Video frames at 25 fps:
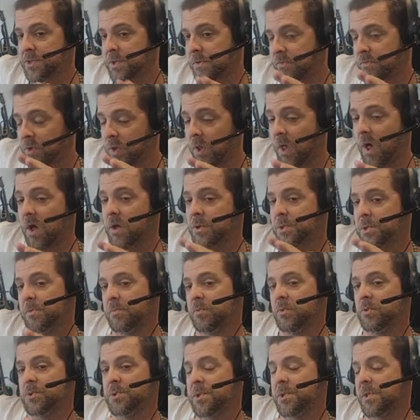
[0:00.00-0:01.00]
a
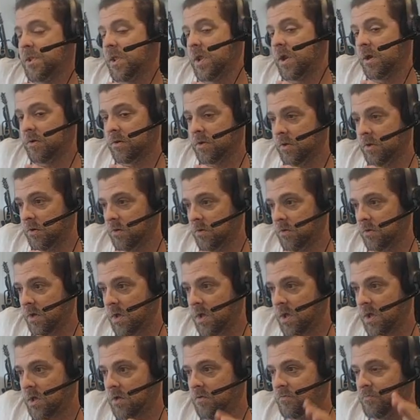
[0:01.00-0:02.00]
plausible scenario
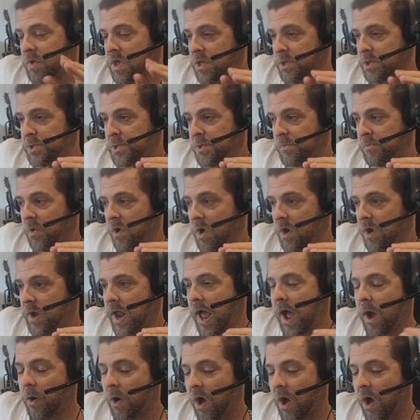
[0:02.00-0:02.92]
based upon how